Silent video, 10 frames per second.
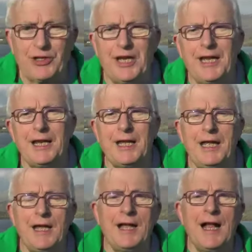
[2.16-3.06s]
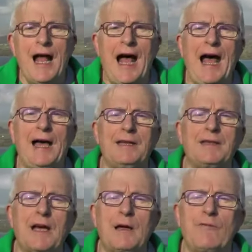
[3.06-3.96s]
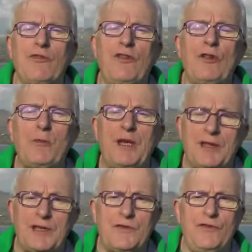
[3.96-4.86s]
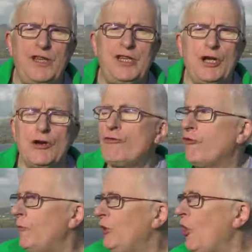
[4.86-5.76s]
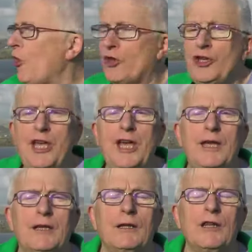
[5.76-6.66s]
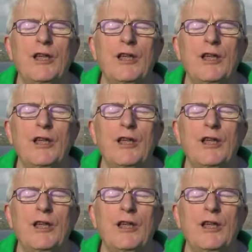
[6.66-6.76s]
Conneely, and I'm filming this video from Loch Gill